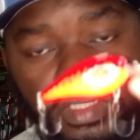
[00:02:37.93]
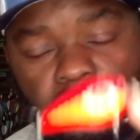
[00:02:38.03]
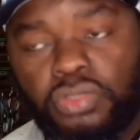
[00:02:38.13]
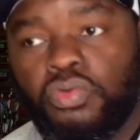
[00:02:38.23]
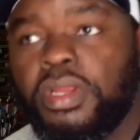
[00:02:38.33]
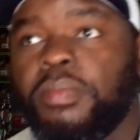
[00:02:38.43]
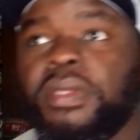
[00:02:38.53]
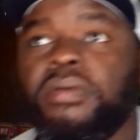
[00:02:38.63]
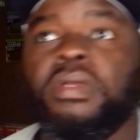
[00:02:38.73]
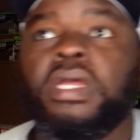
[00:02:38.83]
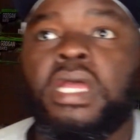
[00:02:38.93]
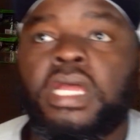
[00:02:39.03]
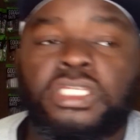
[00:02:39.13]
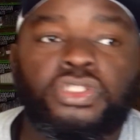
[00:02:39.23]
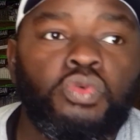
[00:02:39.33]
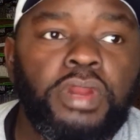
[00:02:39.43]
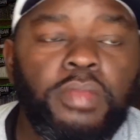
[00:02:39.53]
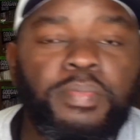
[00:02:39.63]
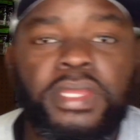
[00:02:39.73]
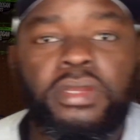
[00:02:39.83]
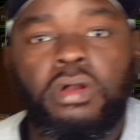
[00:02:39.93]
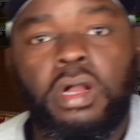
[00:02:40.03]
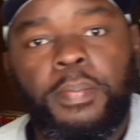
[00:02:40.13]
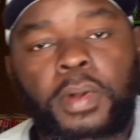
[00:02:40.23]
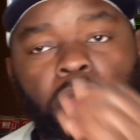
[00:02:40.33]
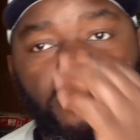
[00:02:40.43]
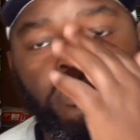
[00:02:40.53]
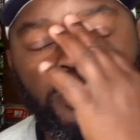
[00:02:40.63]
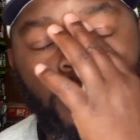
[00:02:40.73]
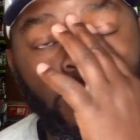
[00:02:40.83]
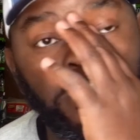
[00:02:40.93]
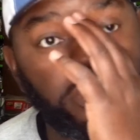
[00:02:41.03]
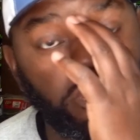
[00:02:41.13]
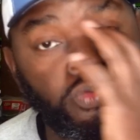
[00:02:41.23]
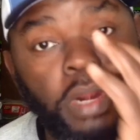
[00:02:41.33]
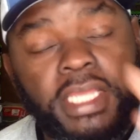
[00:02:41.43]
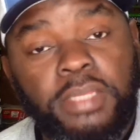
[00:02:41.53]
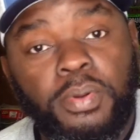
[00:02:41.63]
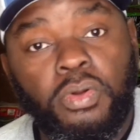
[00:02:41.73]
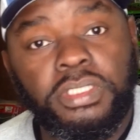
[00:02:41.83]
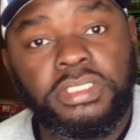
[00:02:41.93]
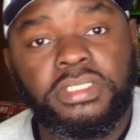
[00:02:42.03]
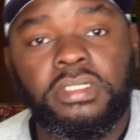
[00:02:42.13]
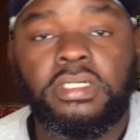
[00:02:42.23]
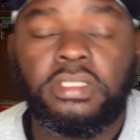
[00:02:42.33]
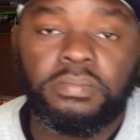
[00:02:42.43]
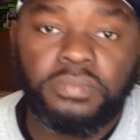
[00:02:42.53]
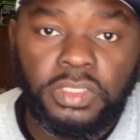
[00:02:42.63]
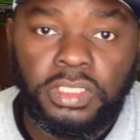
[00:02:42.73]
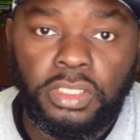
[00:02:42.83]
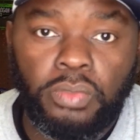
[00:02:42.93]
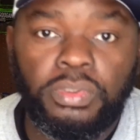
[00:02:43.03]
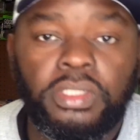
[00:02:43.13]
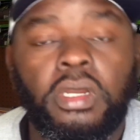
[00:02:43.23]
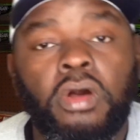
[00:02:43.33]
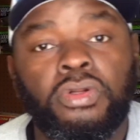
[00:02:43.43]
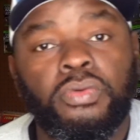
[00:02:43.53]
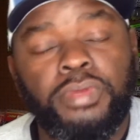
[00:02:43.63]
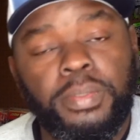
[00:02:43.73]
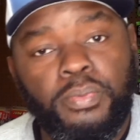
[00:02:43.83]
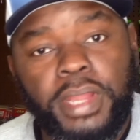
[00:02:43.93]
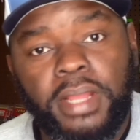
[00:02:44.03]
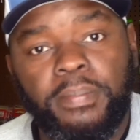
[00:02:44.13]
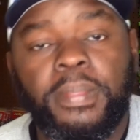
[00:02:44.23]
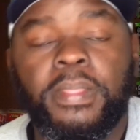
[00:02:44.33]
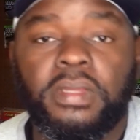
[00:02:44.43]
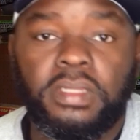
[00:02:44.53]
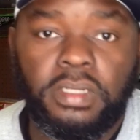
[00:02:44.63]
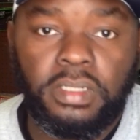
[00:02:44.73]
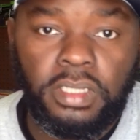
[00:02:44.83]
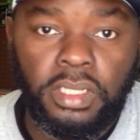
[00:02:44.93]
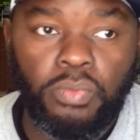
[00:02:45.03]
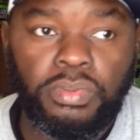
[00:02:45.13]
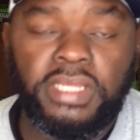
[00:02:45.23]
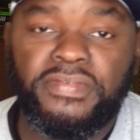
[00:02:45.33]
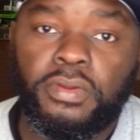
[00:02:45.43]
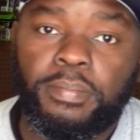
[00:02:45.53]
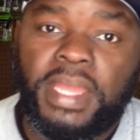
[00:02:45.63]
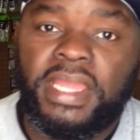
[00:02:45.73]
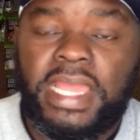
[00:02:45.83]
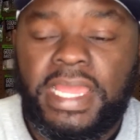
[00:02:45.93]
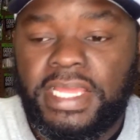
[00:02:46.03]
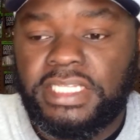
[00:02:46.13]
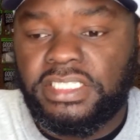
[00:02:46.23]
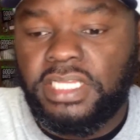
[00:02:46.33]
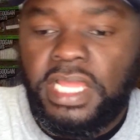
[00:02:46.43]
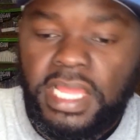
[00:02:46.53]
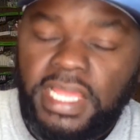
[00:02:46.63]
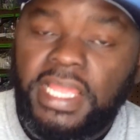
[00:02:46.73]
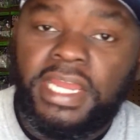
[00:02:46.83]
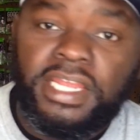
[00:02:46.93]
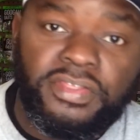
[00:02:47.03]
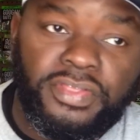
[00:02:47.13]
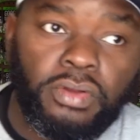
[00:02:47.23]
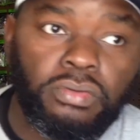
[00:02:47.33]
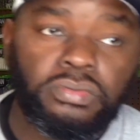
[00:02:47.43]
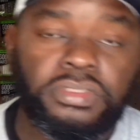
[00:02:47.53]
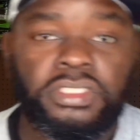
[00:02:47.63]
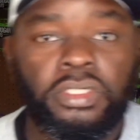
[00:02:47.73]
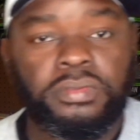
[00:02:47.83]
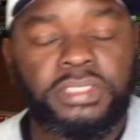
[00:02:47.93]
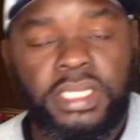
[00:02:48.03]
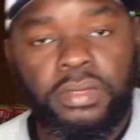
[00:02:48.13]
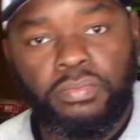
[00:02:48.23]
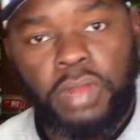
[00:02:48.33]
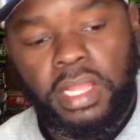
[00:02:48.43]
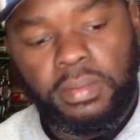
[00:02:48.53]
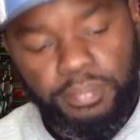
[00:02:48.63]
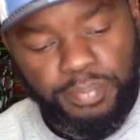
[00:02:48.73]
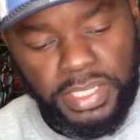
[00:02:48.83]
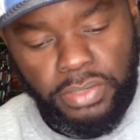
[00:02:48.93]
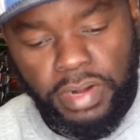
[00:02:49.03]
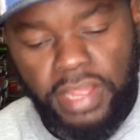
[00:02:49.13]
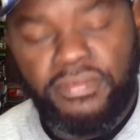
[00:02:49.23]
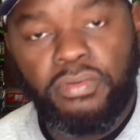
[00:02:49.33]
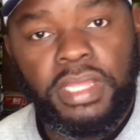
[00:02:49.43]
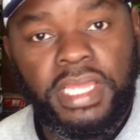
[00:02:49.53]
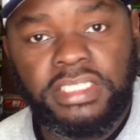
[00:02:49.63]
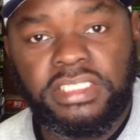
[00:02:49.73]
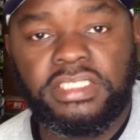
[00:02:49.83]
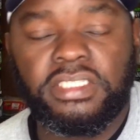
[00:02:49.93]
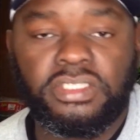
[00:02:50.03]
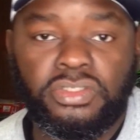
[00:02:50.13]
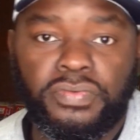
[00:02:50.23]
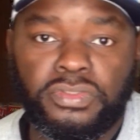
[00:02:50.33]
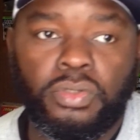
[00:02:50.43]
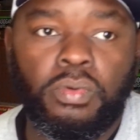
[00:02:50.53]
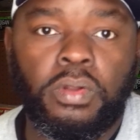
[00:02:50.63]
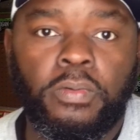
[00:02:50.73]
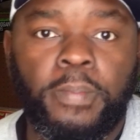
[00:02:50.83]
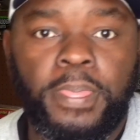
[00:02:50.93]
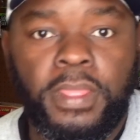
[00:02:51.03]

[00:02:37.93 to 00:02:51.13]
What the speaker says: Square bill. Square bill up on those points, those rocky points. Good one on the rip wrap. Good one if your bank has any of those, rock, pea gravel, edges, so forth, so on.